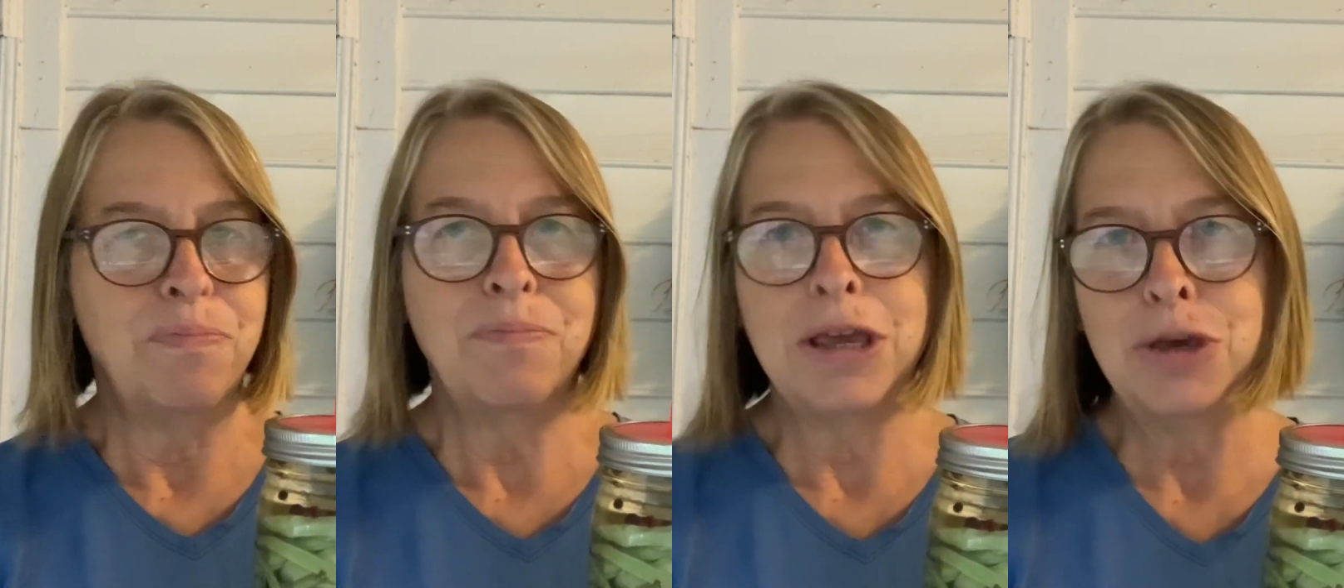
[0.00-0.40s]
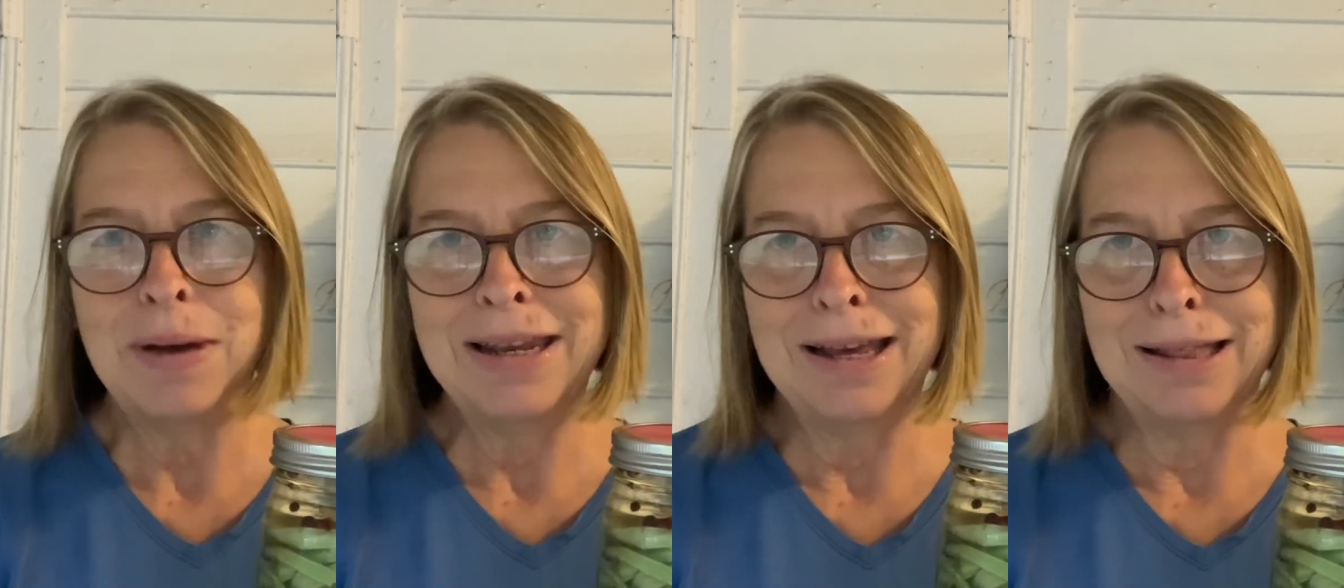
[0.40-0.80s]
But you
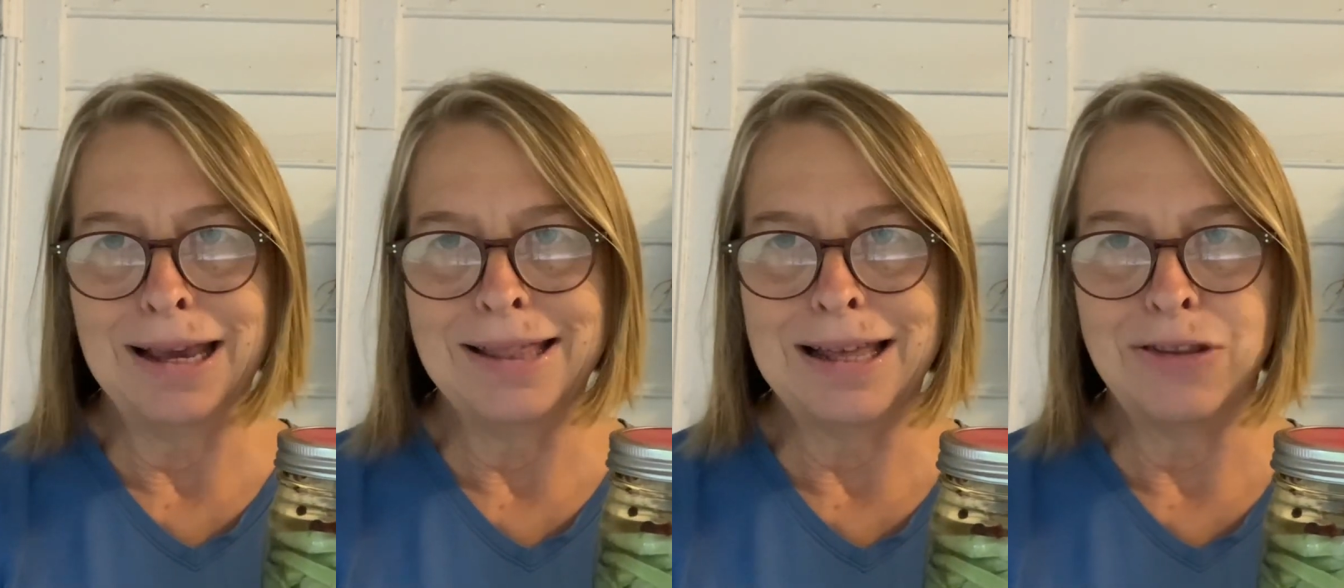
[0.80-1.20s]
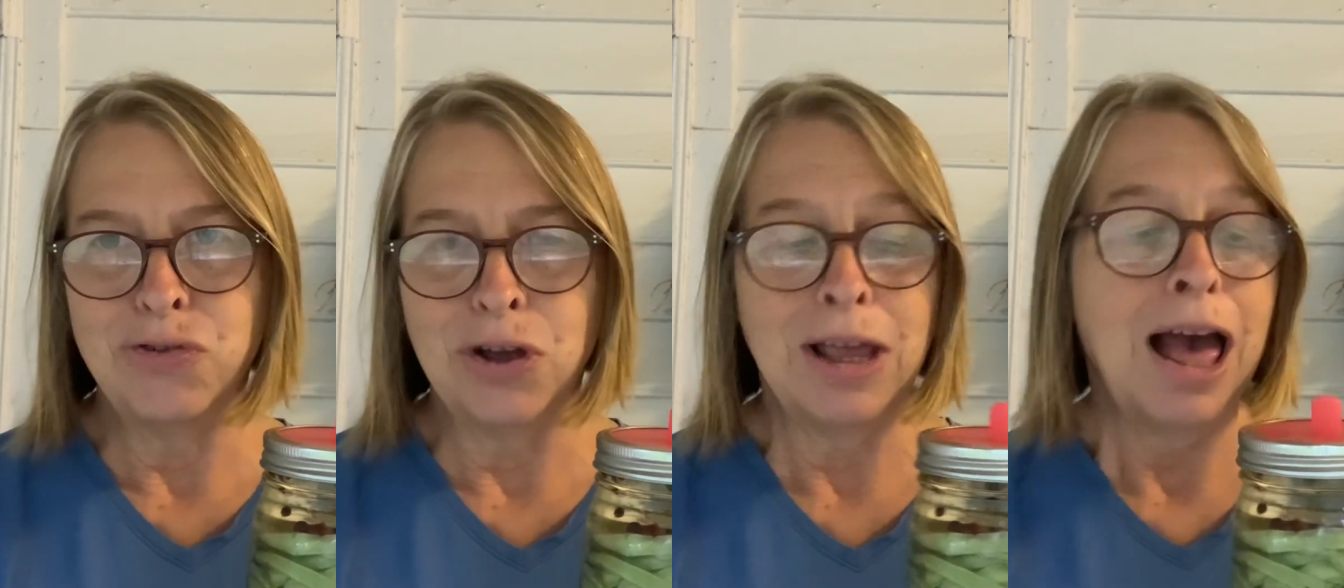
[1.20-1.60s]
might not like it that
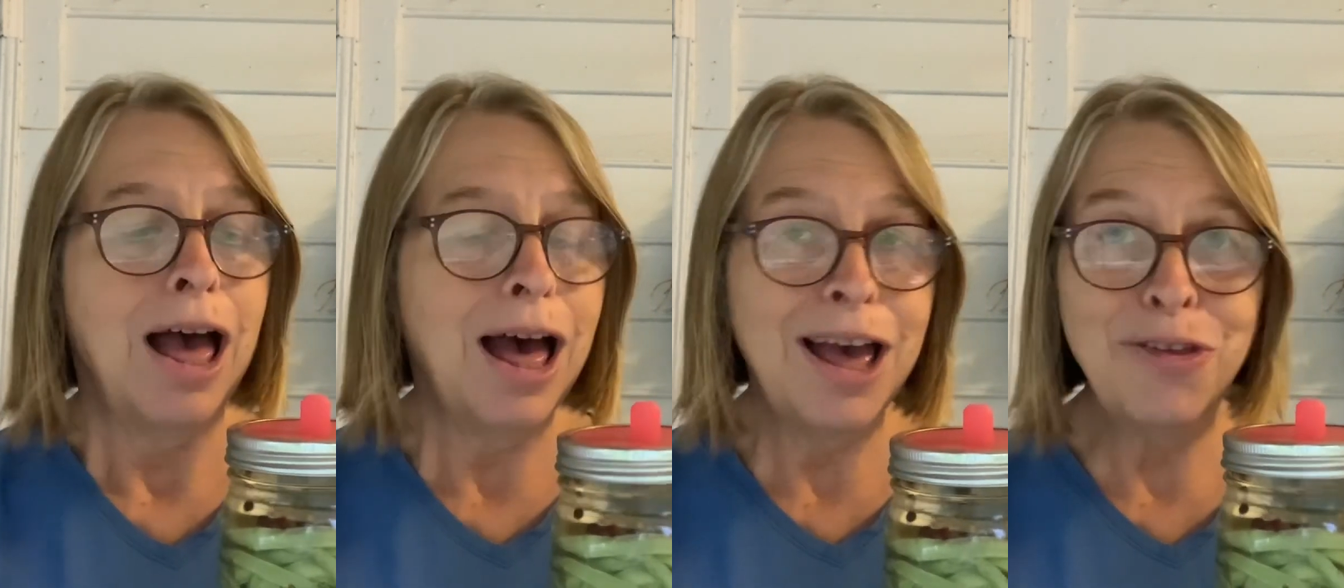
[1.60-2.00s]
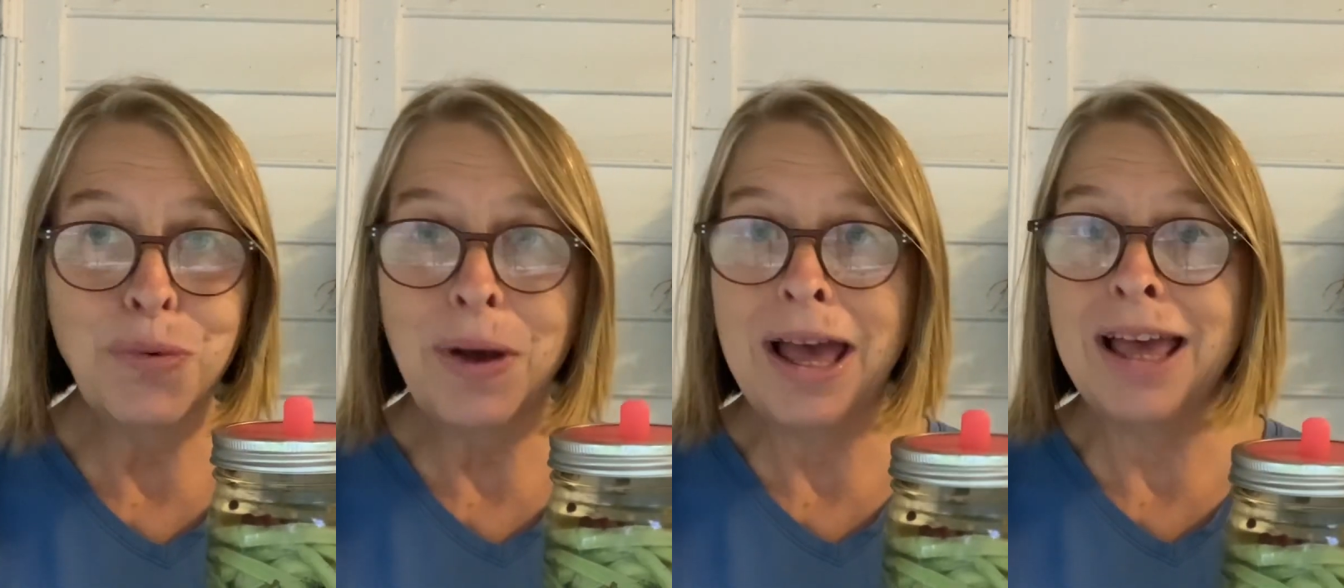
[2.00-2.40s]
strong. Either
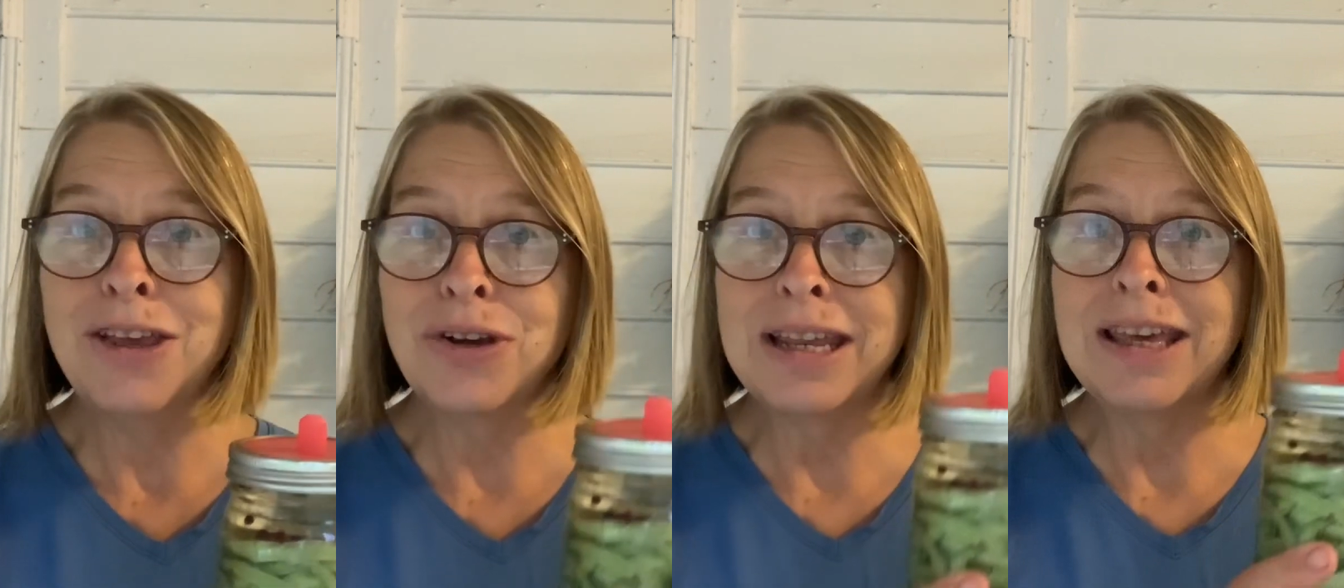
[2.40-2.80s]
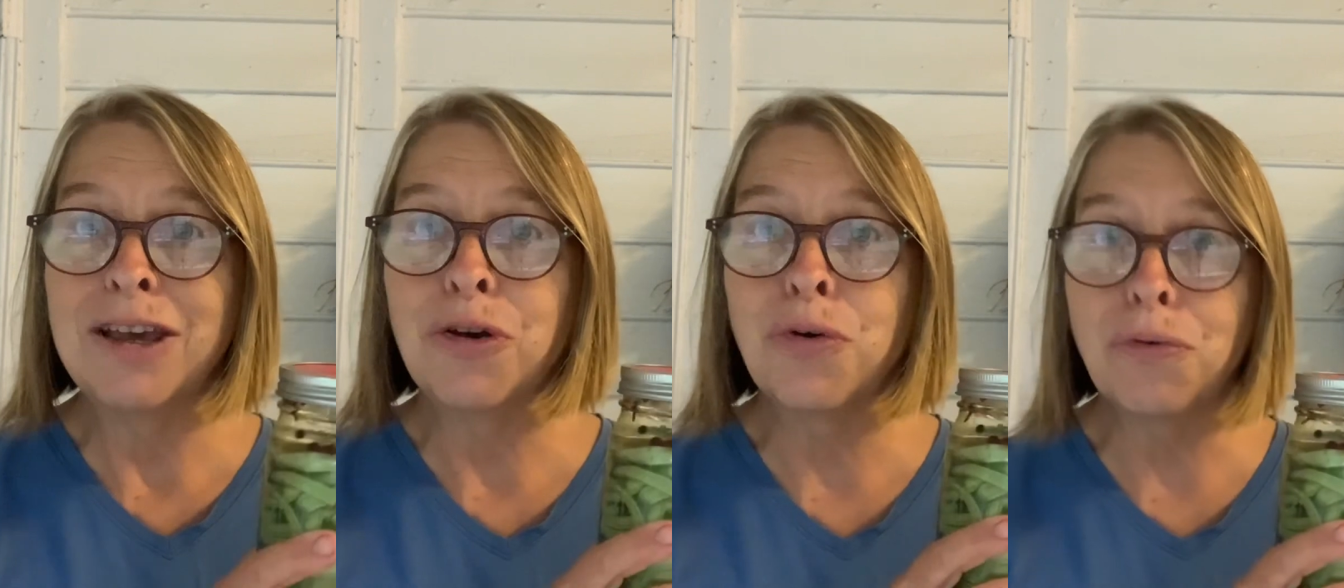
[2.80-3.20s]
way, you're going to
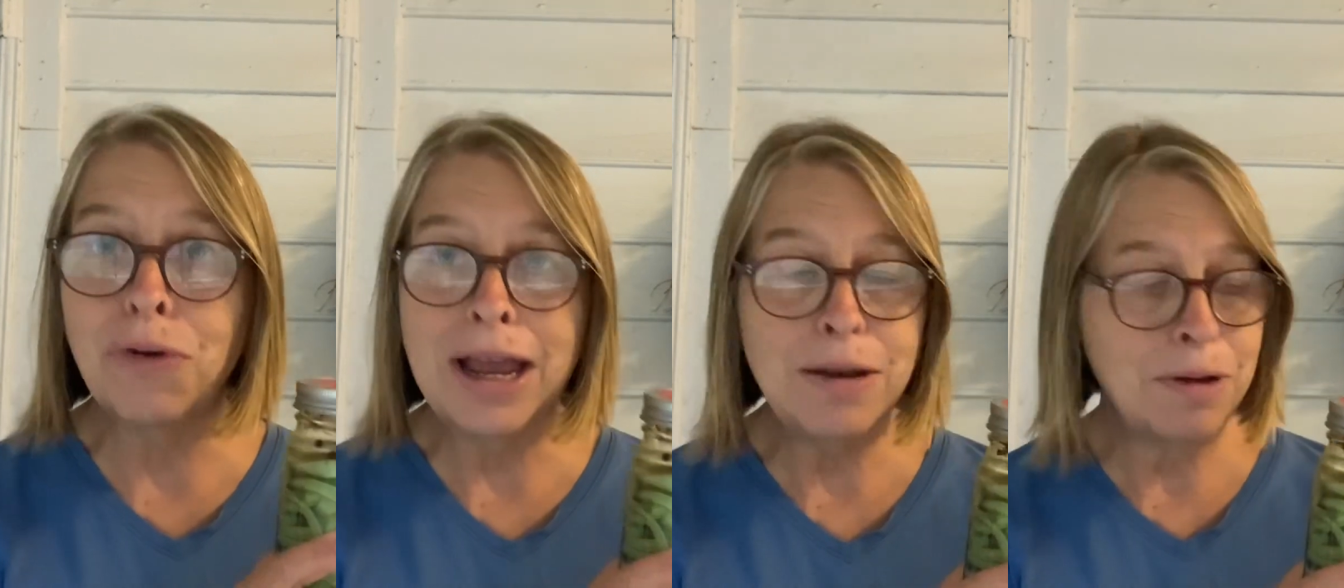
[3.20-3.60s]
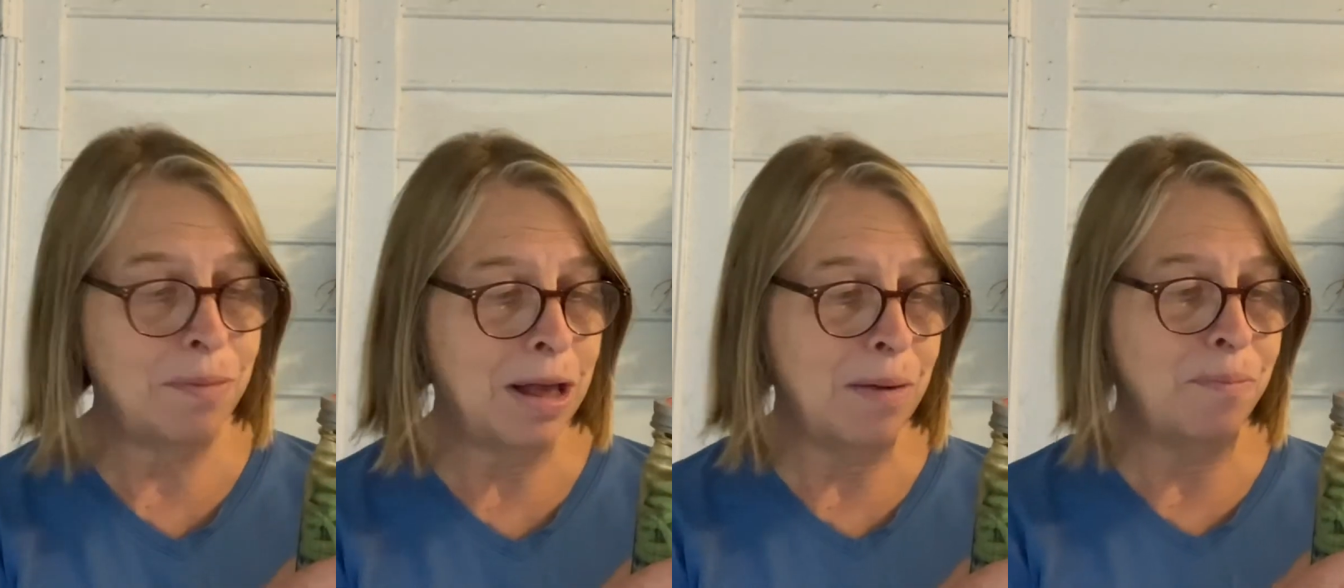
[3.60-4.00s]
get great
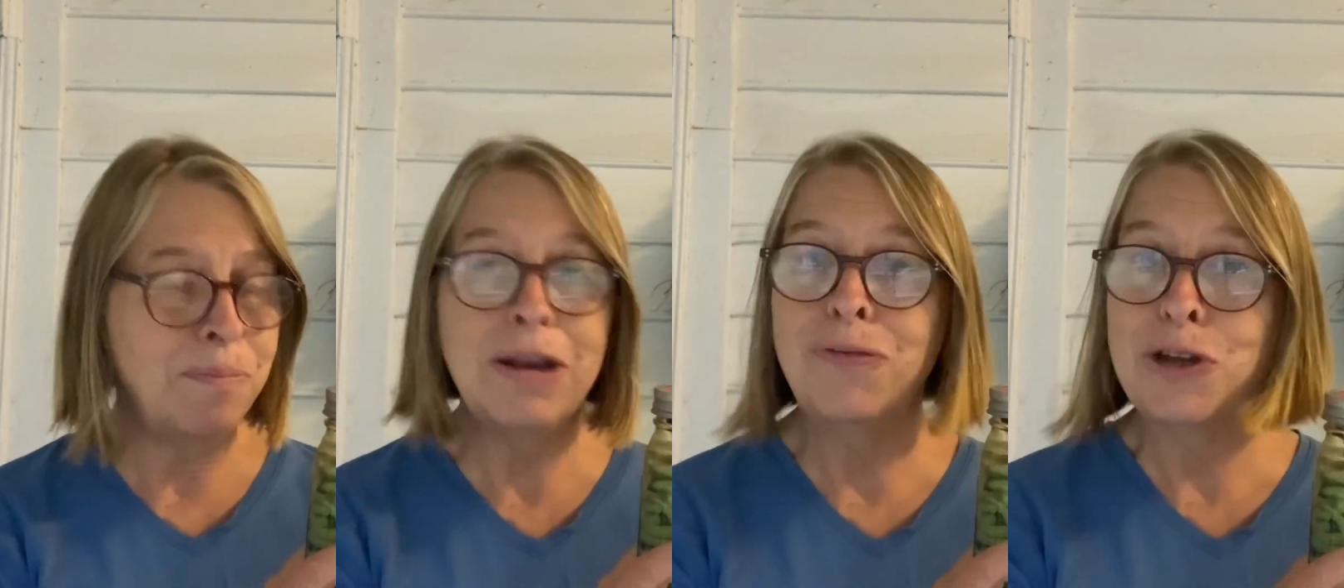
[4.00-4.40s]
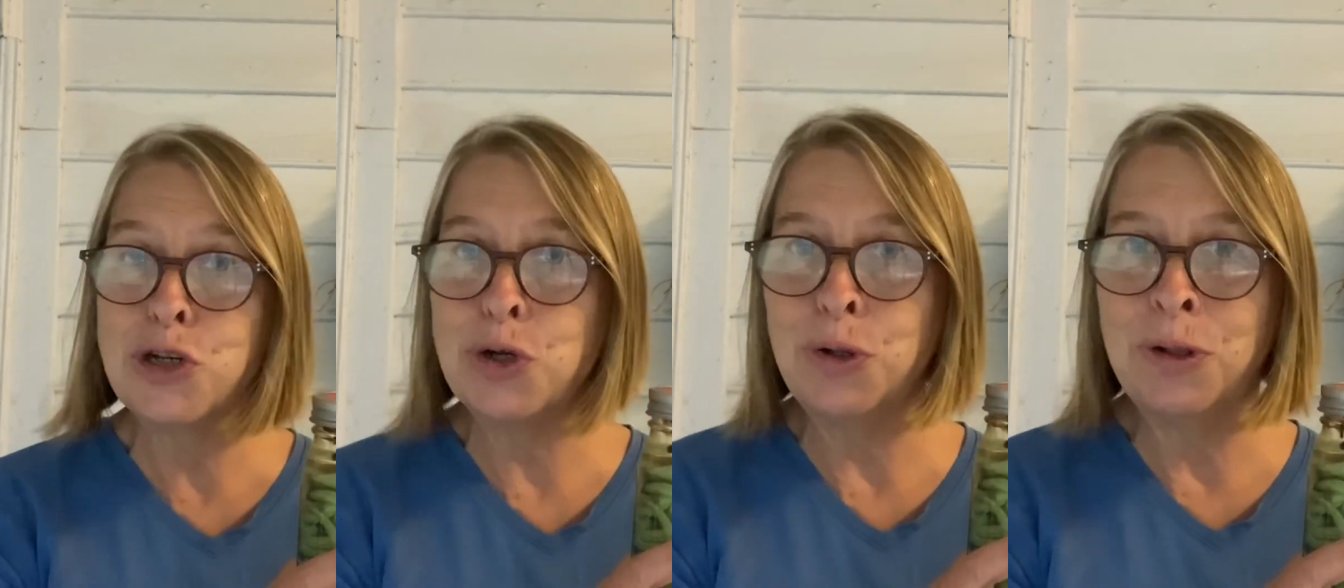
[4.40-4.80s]

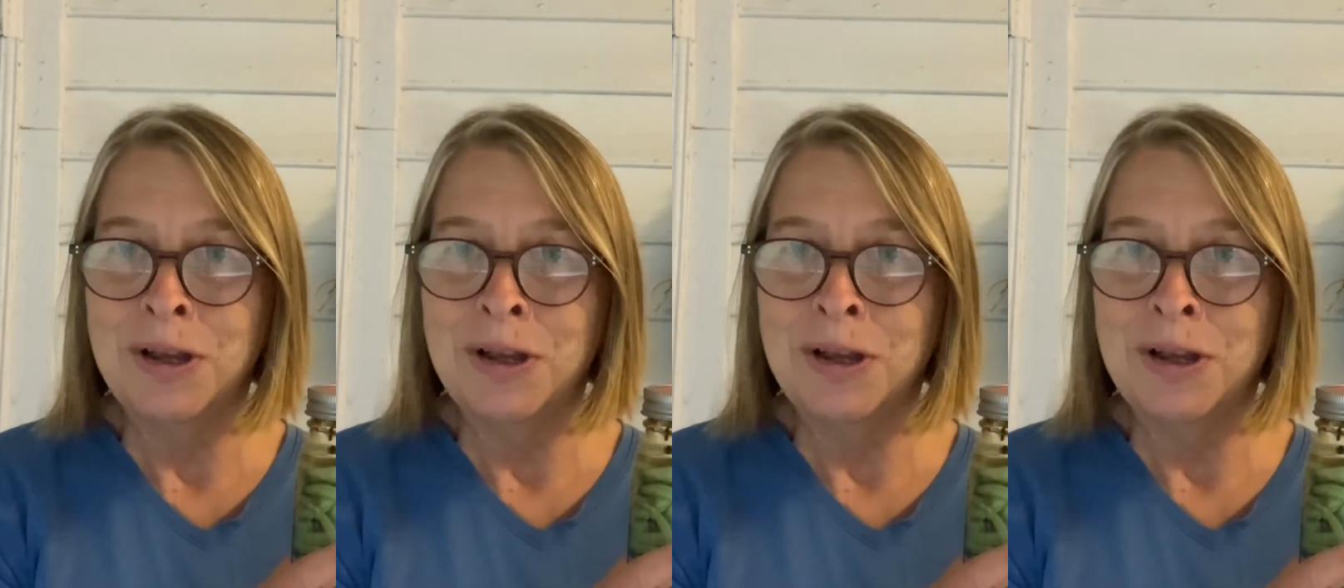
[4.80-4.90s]
beneficial